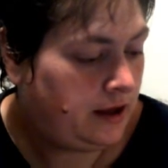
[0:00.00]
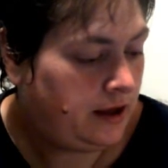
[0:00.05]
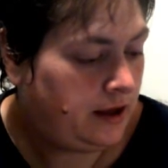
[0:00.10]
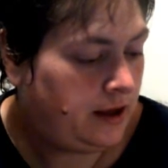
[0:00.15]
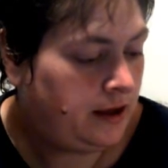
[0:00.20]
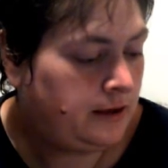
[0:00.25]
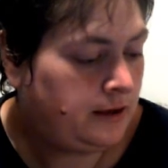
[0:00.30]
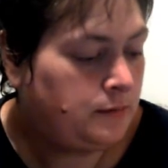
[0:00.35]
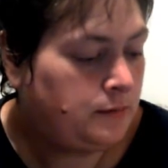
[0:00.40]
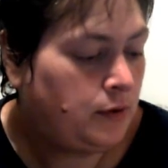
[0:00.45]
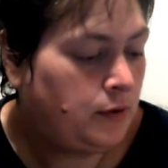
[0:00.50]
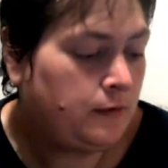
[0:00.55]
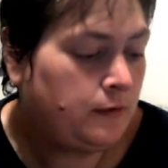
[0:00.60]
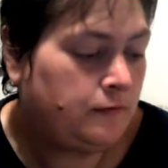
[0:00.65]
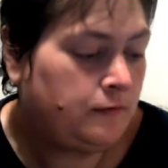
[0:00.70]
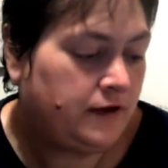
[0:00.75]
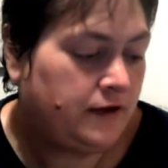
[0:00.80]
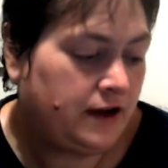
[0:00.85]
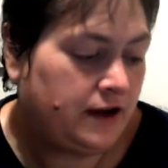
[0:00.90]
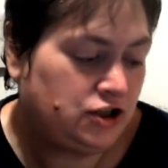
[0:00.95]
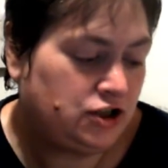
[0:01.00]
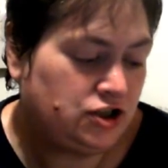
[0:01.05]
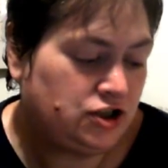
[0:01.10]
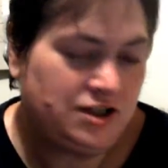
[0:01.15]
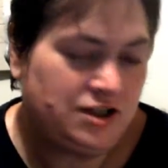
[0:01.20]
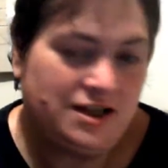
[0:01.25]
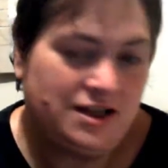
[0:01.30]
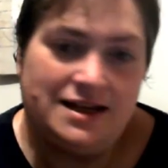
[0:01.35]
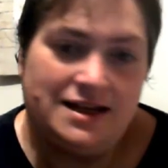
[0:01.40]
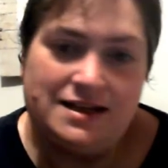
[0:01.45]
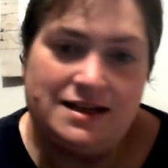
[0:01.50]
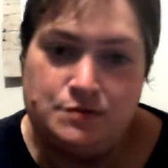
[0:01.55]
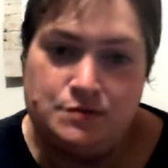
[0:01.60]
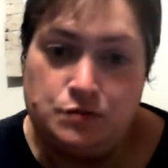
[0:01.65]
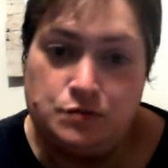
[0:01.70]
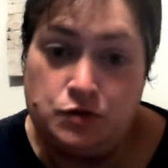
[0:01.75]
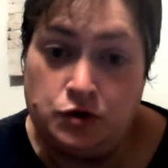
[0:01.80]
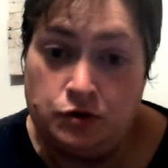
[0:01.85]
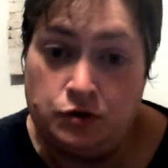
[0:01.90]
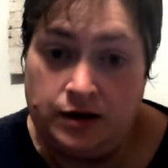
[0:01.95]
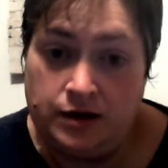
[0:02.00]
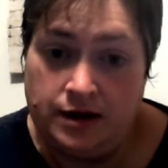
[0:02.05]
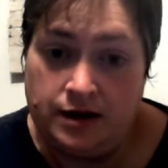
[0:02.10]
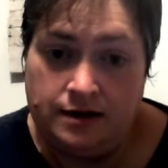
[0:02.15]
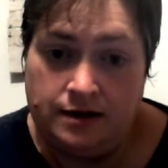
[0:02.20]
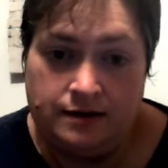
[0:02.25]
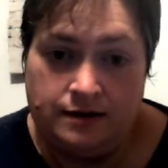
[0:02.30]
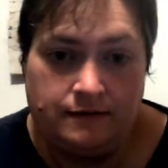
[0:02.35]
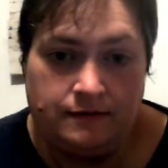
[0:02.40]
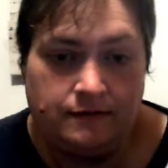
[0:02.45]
Imperfection is beauty